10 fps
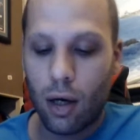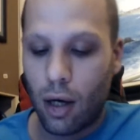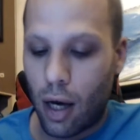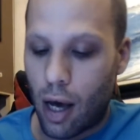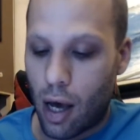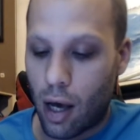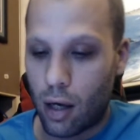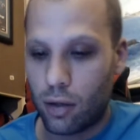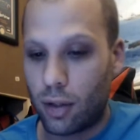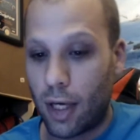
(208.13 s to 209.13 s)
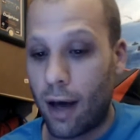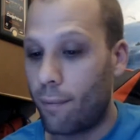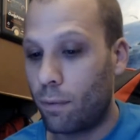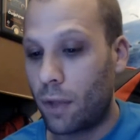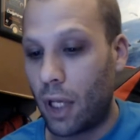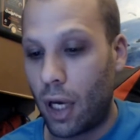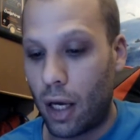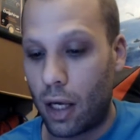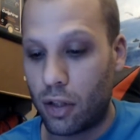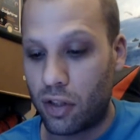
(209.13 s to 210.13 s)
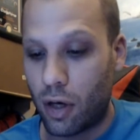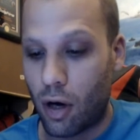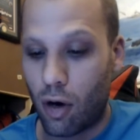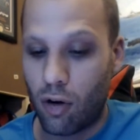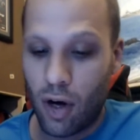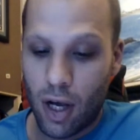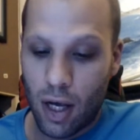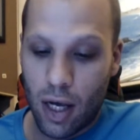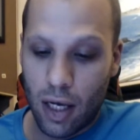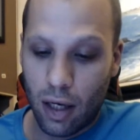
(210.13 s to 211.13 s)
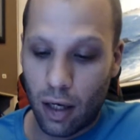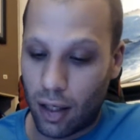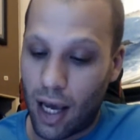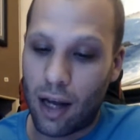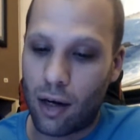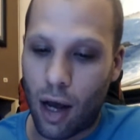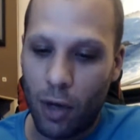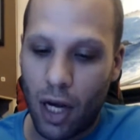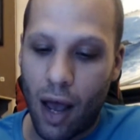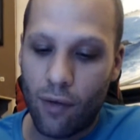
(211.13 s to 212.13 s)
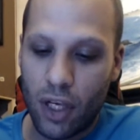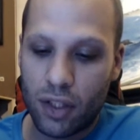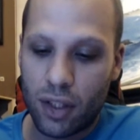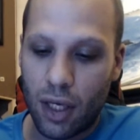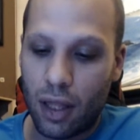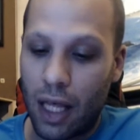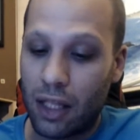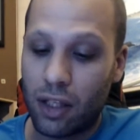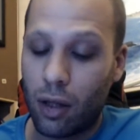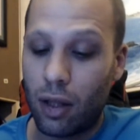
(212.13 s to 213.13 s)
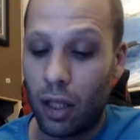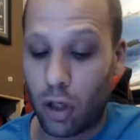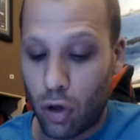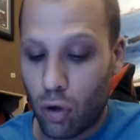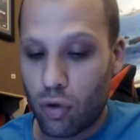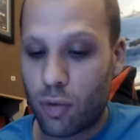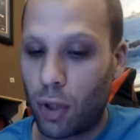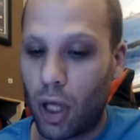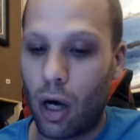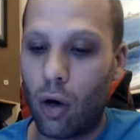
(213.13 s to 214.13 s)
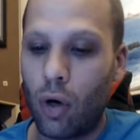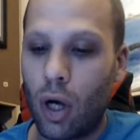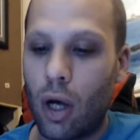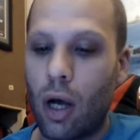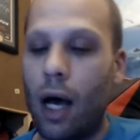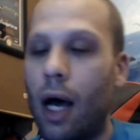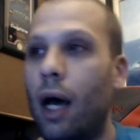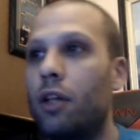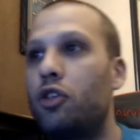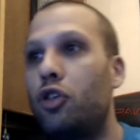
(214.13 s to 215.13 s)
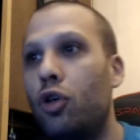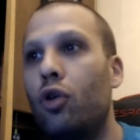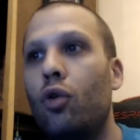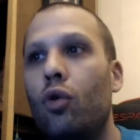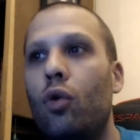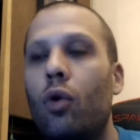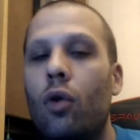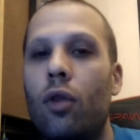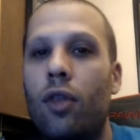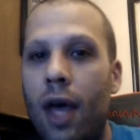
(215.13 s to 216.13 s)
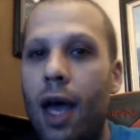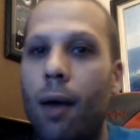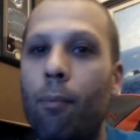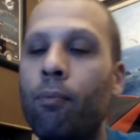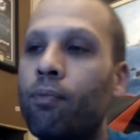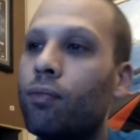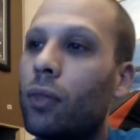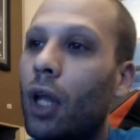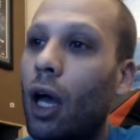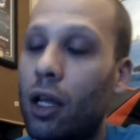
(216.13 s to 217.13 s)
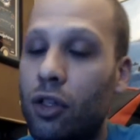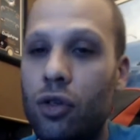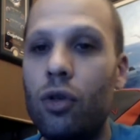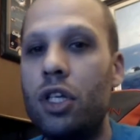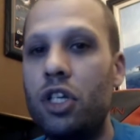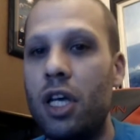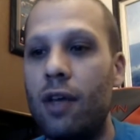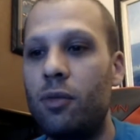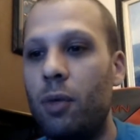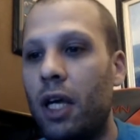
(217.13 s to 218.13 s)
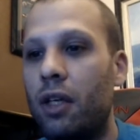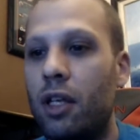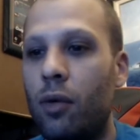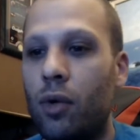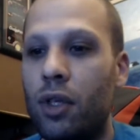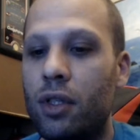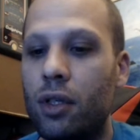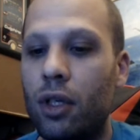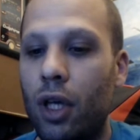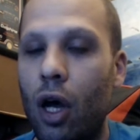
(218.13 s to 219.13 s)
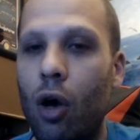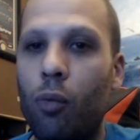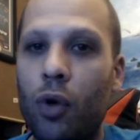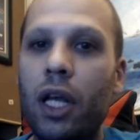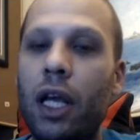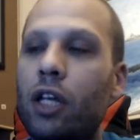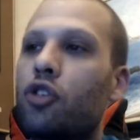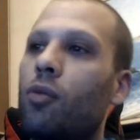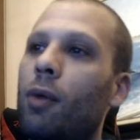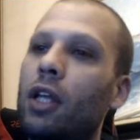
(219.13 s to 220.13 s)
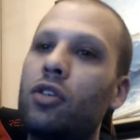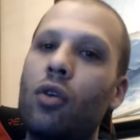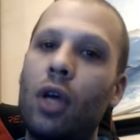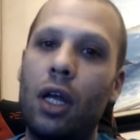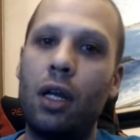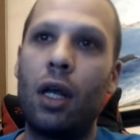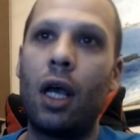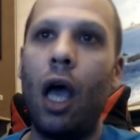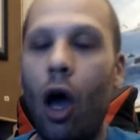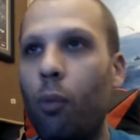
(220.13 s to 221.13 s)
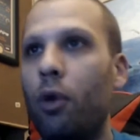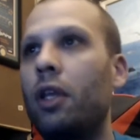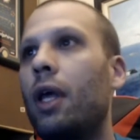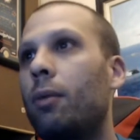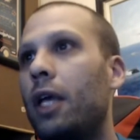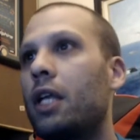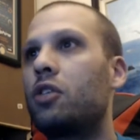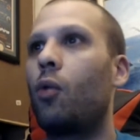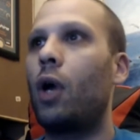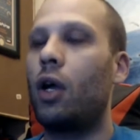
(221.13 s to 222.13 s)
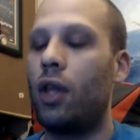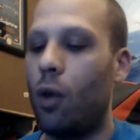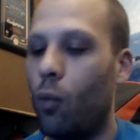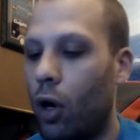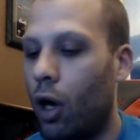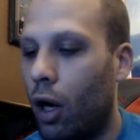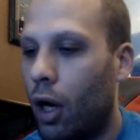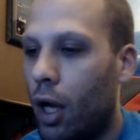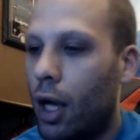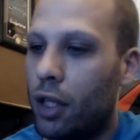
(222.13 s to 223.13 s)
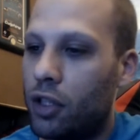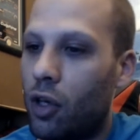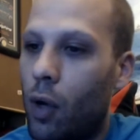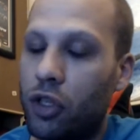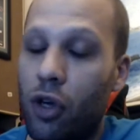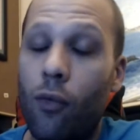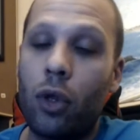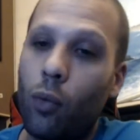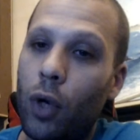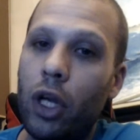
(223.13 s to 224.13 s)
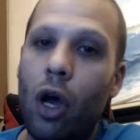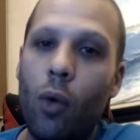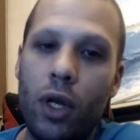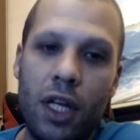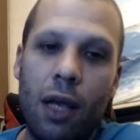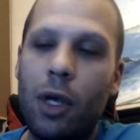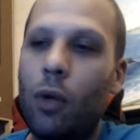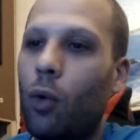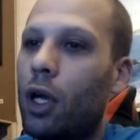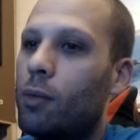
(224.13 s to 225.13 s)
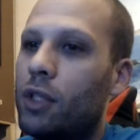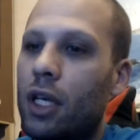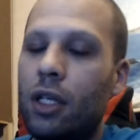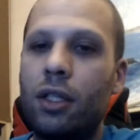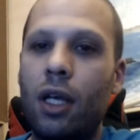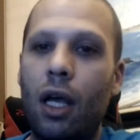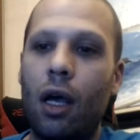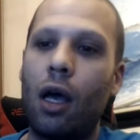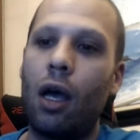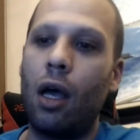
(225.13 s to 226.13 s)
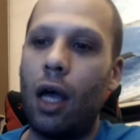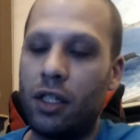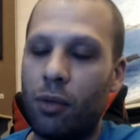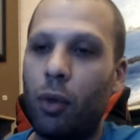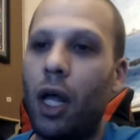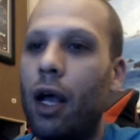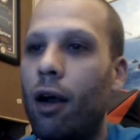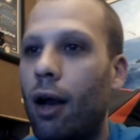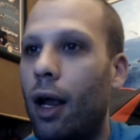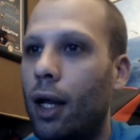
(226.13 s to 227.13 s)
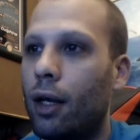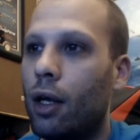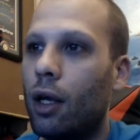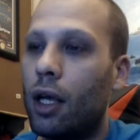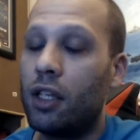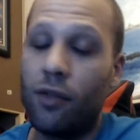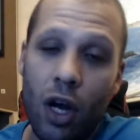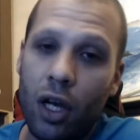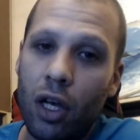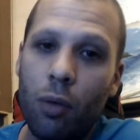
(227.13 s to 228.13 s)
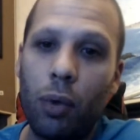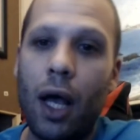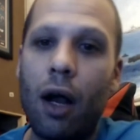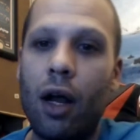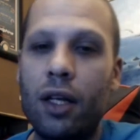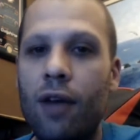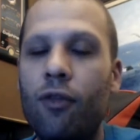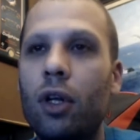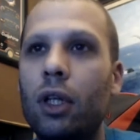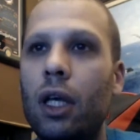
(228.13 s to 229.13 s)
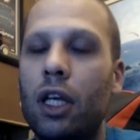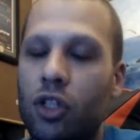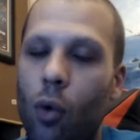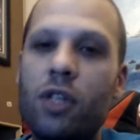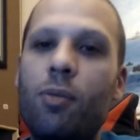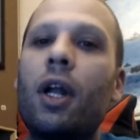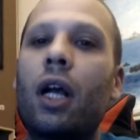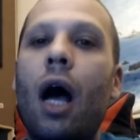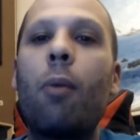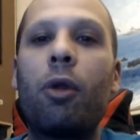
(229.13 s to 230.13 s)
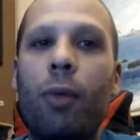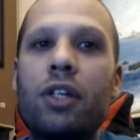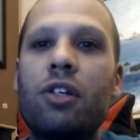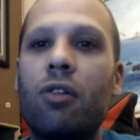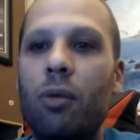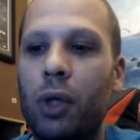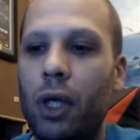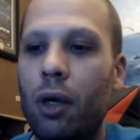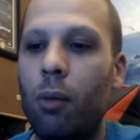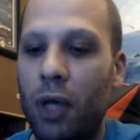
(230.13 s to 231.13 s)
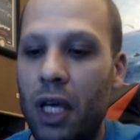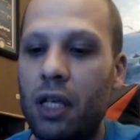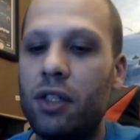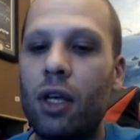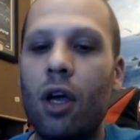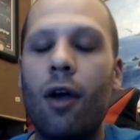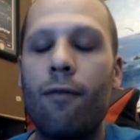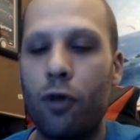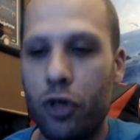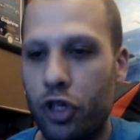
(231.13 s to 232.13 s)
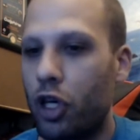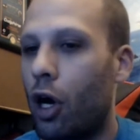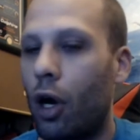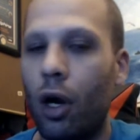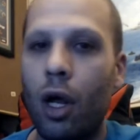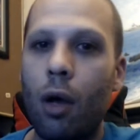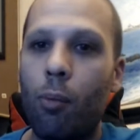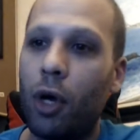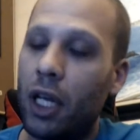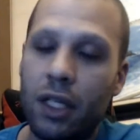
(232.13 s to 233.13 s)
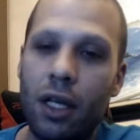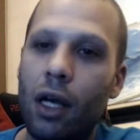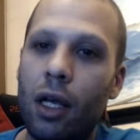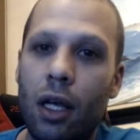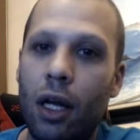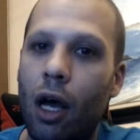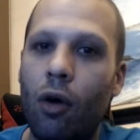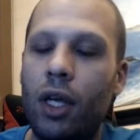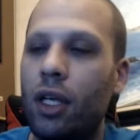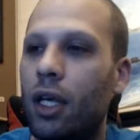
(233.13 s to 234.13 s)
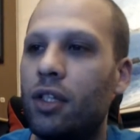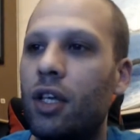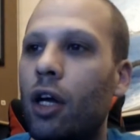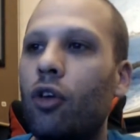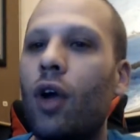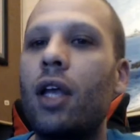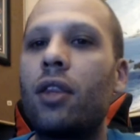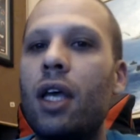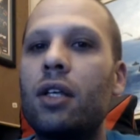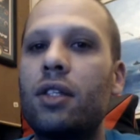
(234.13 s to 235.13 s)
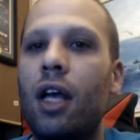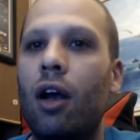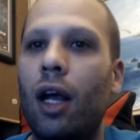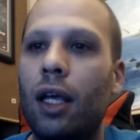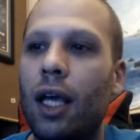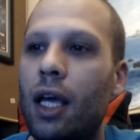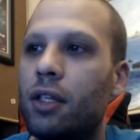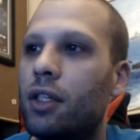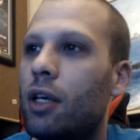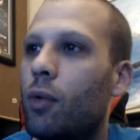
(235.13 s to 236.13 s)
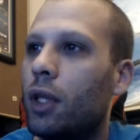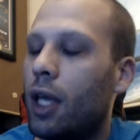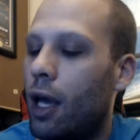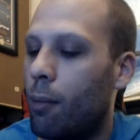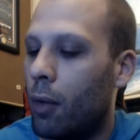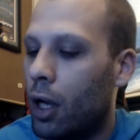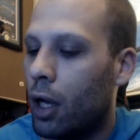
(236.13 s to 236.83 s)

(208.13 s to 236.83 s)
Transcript: And so, again, I mean, obviously that's a huge blow to them and to the Chiefs, because he was, you know, pretty instrumental in helping them get to where they were, and so on and so forth. And we know what Damian Williams is as a player, and he's a very good player, and definitely he's always been a complimentary piece for sure. But he does, you know, he's done great things there in KC with them.